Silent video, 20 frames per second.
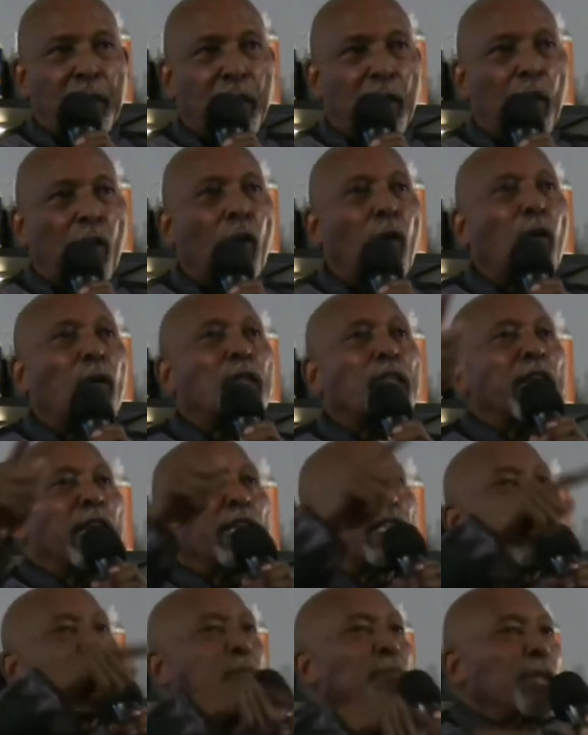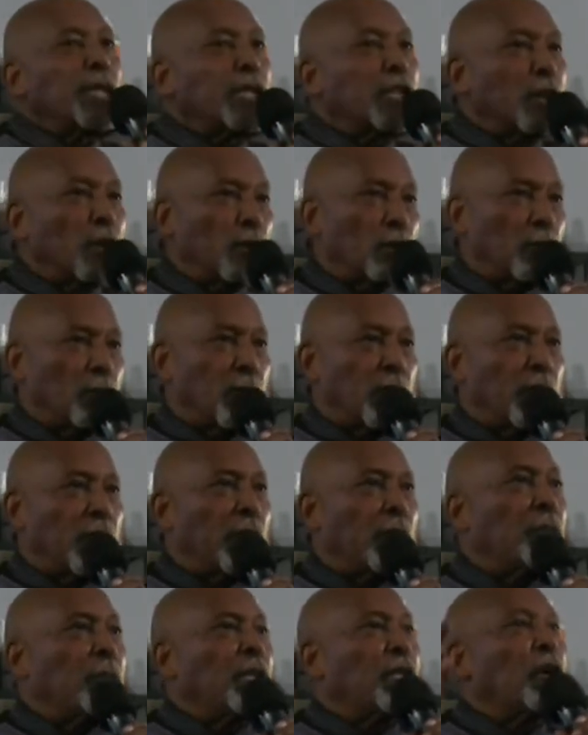All that can be known
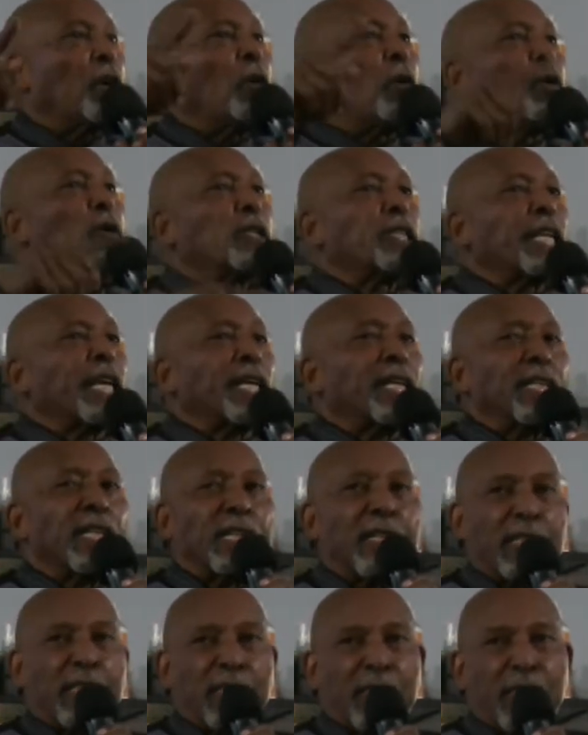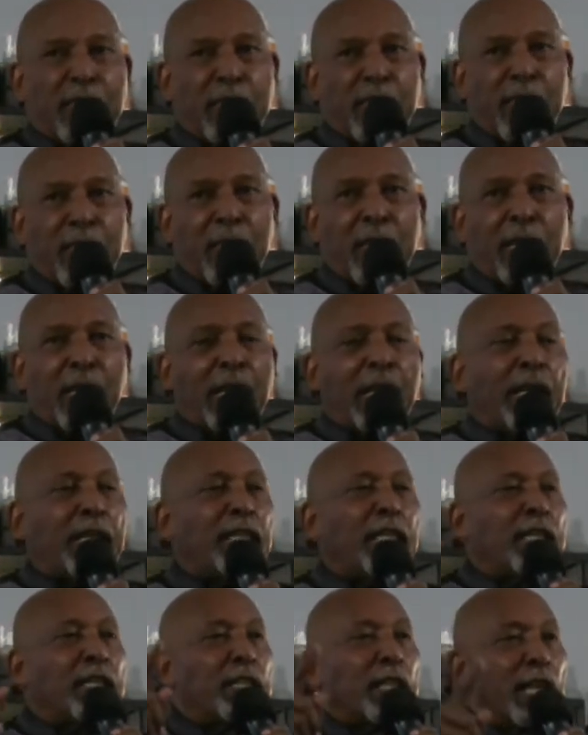about all that is.
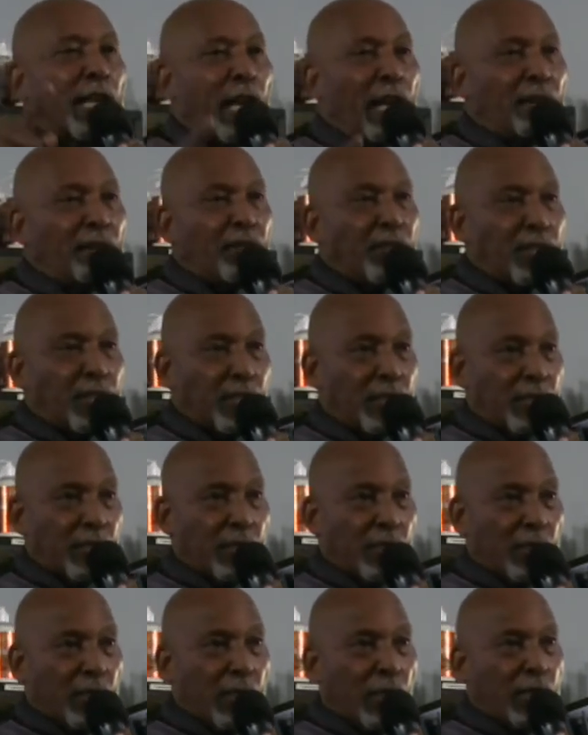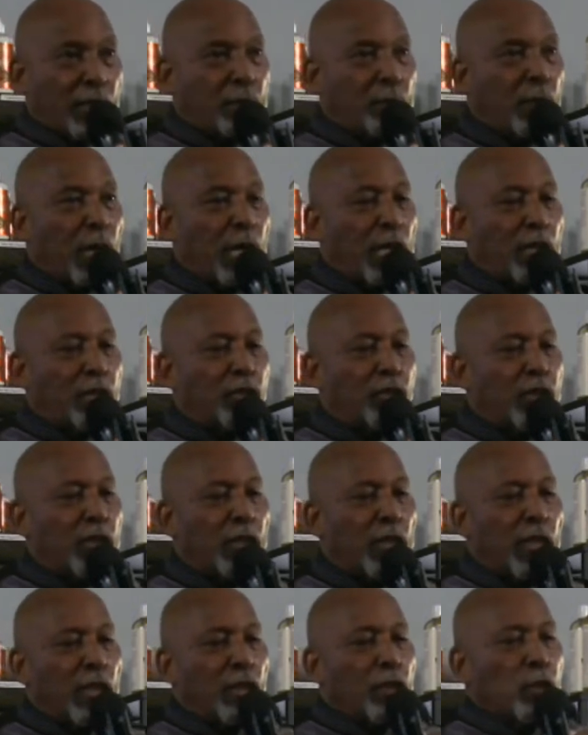And in African
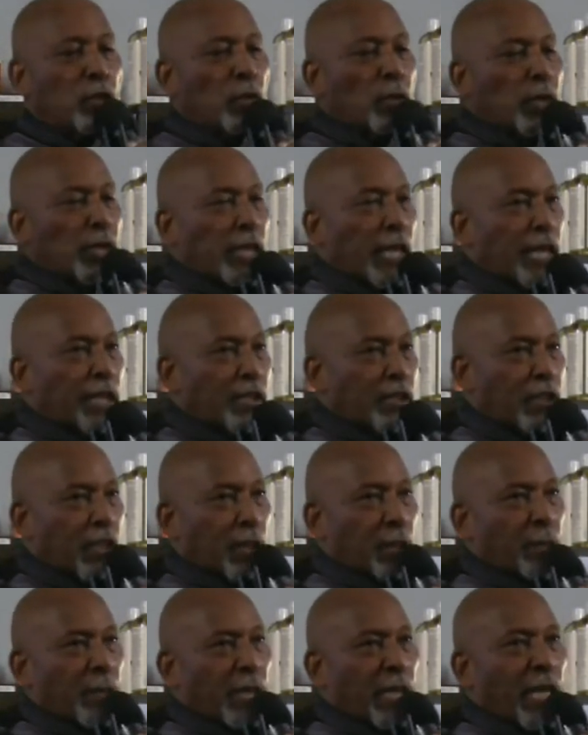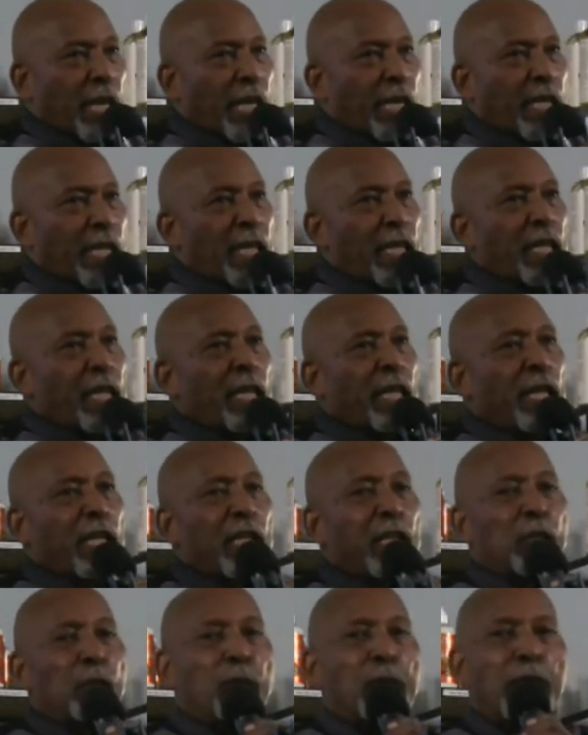cosmology, you will not see a beginning
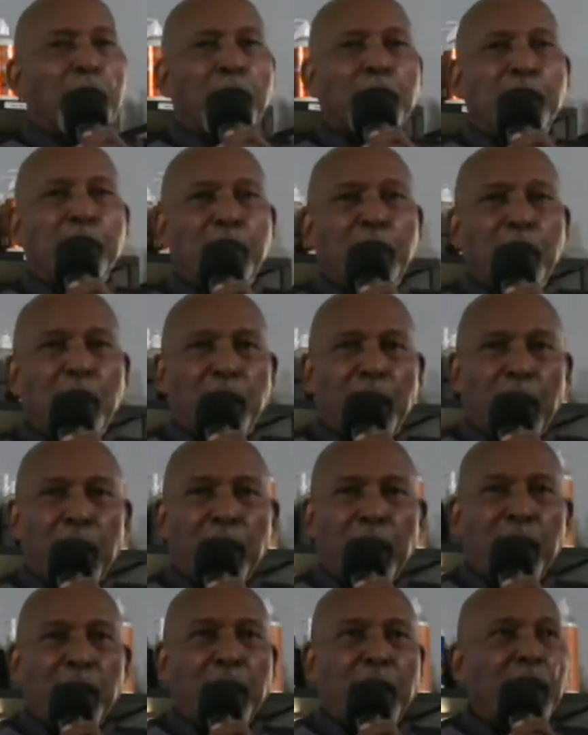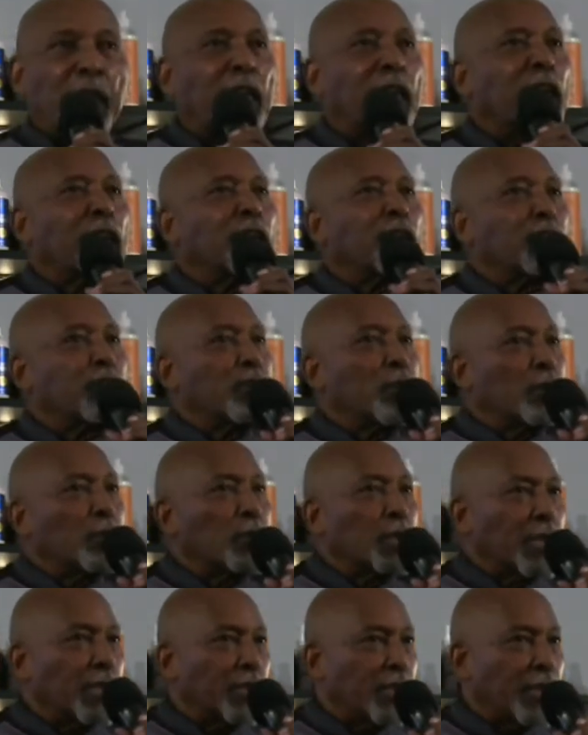and you will not see an ending because no
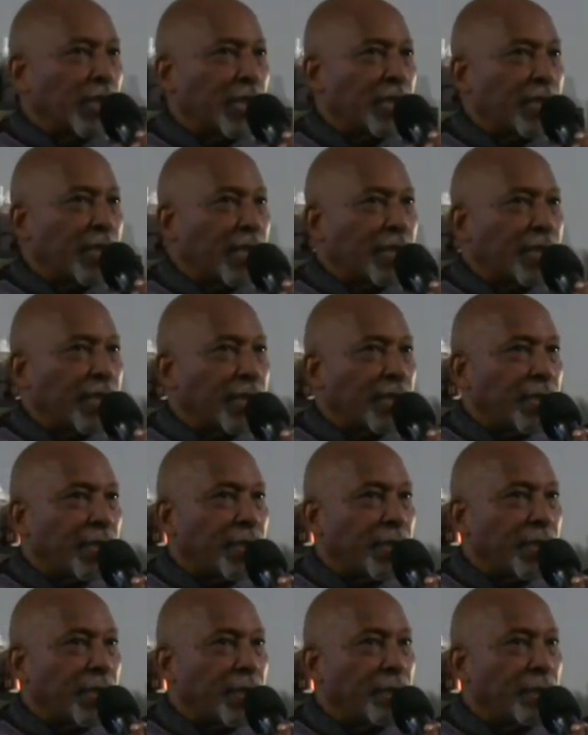such things exist.